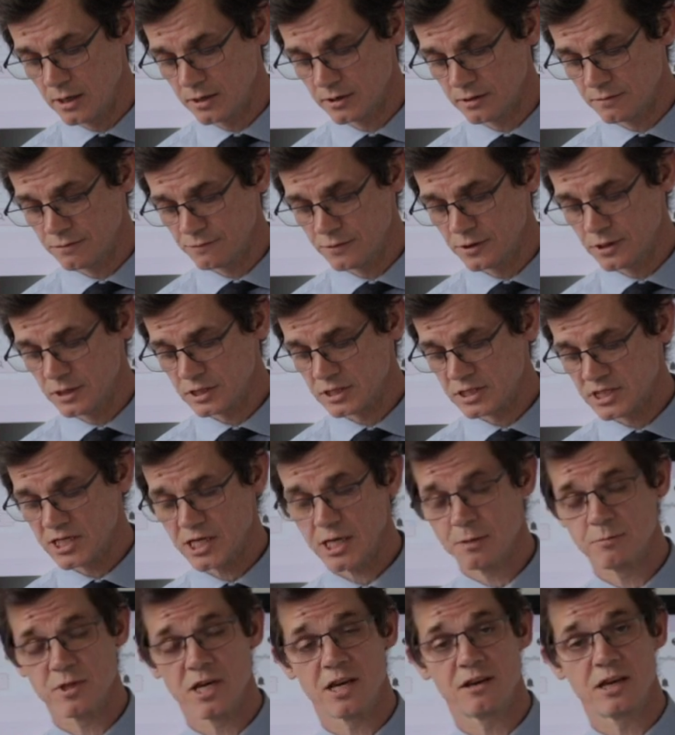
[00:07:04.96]
And the first
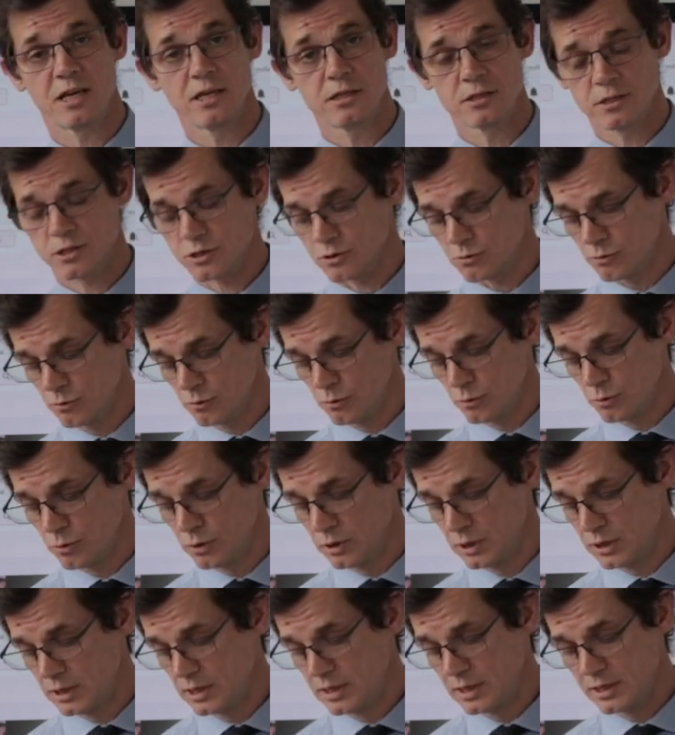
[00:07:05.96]
time they're in
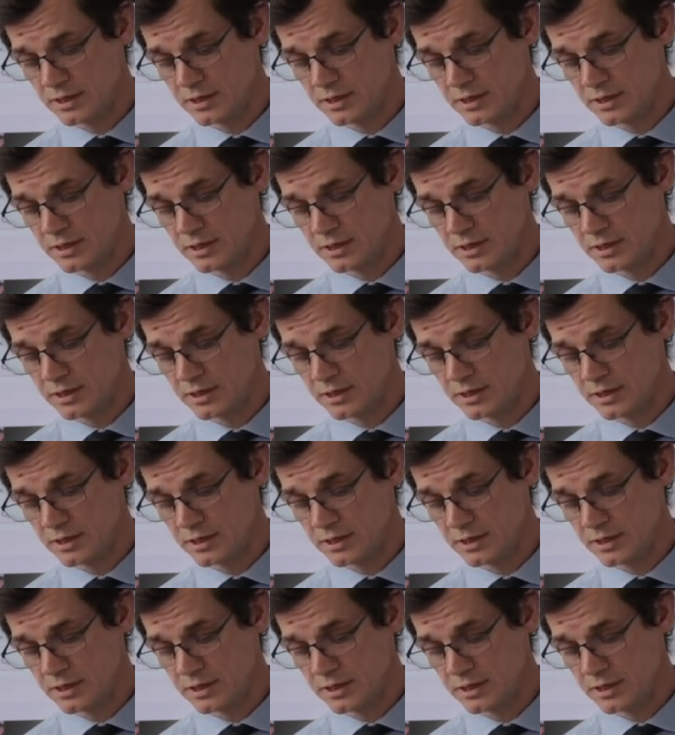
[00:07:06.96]
school,